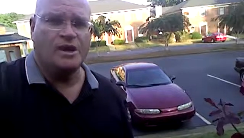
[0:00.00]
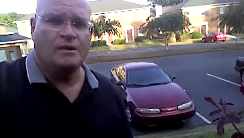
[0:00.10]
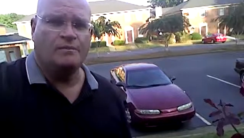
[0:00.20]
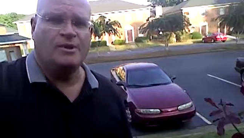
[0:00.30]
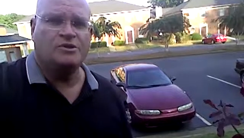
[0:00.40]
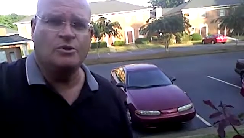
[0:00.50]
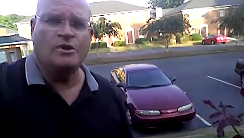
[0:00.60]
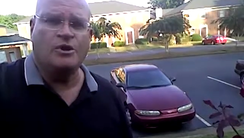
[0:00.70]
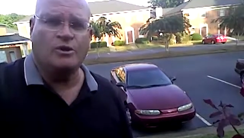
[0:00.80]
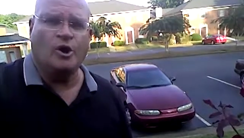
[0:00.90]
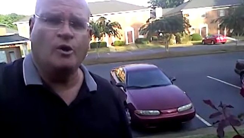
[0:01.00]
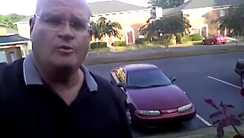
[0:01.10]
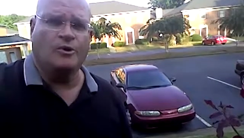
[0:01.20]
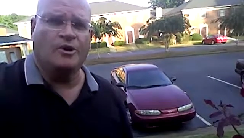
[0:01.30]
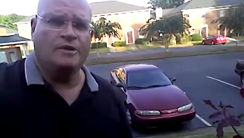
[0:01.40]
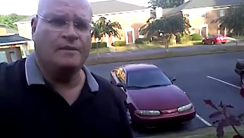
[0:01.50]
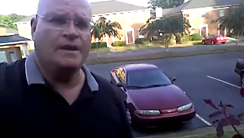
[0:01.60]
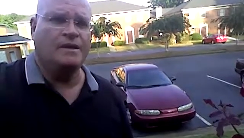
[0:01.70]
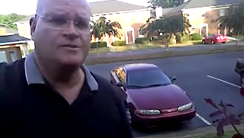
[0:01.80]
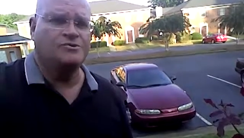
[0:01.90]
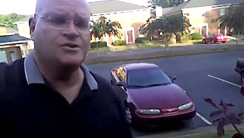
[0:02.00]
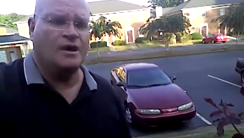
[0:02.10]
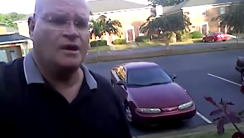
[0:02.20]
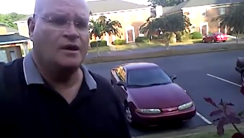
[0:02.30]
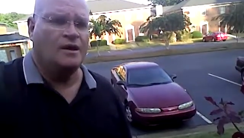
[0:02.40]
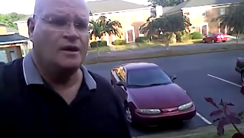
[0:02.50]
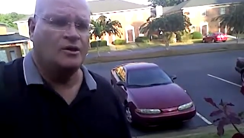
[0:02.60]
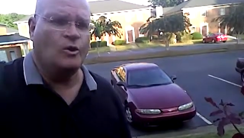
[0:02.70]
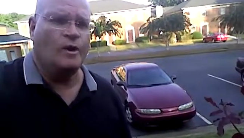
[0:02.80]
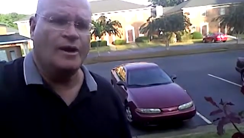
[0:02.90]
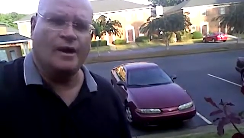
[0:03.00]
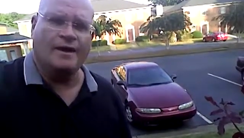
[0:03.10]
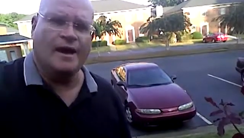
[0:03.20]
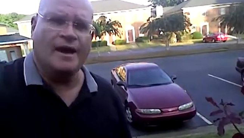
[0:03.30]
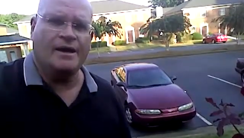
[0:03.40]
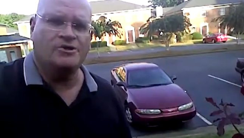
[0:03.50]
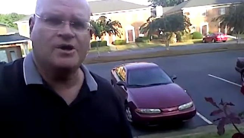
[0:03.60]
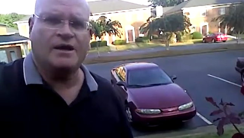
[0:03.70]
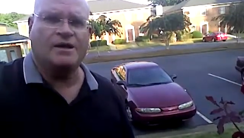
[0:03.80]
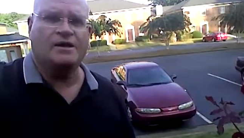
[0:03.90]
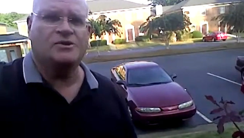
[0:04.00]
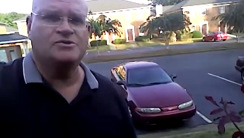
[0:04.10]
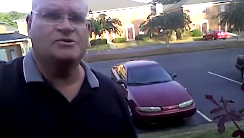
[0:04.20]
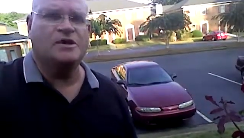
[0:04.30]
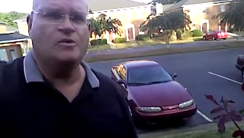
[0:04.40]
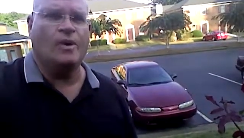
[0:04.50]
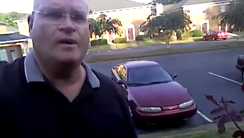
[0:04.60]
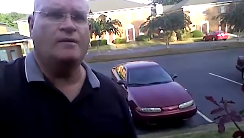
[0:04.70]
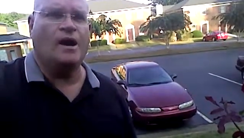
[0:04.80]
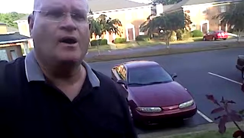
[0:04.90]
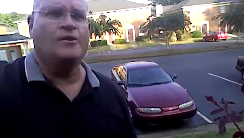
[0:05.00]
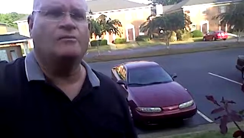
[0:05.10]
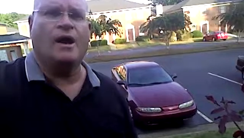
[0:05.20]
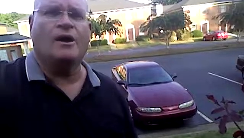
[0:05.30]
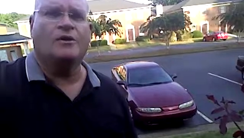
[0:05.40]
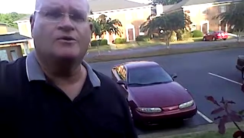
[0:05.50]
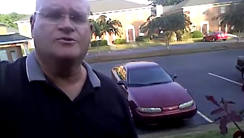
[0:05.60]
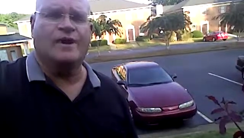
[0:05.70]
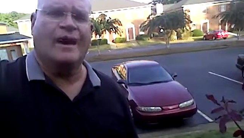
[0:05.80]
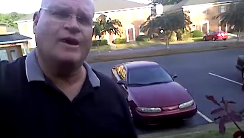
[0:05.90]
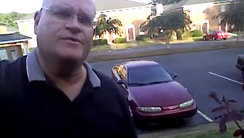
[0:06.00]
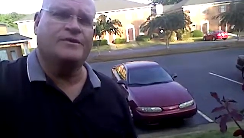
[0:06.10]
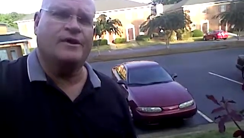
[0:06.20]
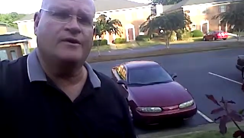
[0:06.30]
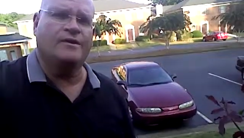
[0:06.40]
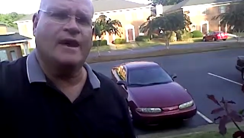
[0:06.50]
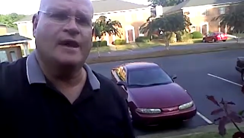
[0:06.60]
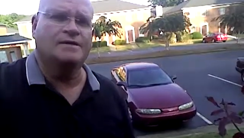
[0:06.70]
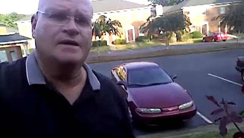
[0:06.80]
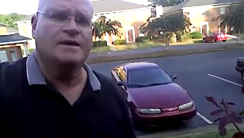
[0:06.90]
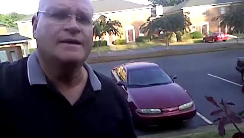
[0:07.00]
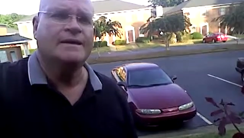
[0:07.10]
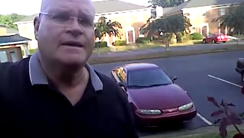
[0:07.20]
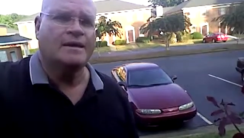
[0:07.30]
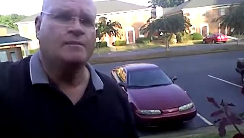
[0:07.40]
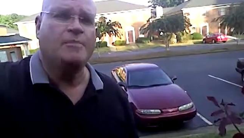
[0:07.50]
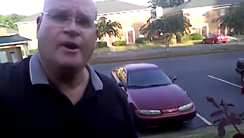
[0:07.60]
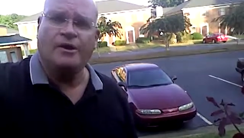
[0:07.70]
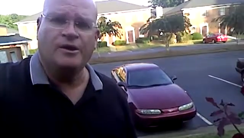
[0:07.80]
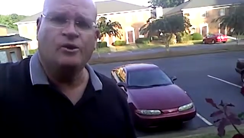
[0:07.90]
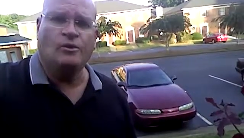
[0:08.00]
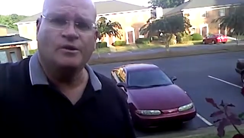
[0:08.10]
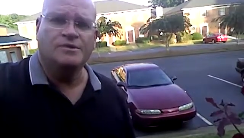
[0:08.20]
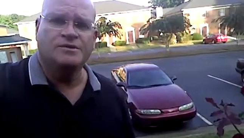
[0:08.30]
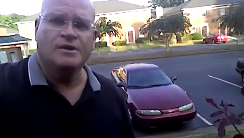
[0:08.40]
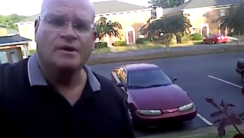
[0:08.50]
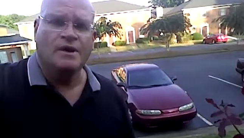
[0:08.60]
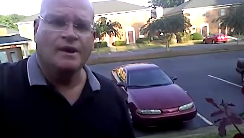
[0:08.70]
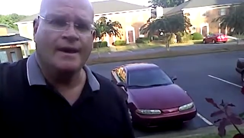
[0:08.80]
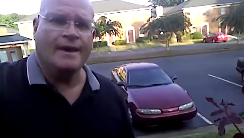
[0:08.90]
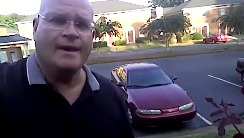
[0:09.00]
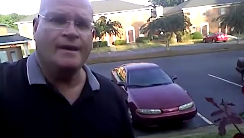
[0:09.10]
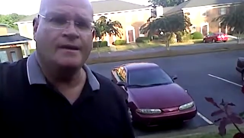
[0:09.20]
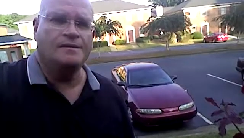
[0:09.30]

But doing your homework means going online, checking to see what other models are out there that compare to yours, and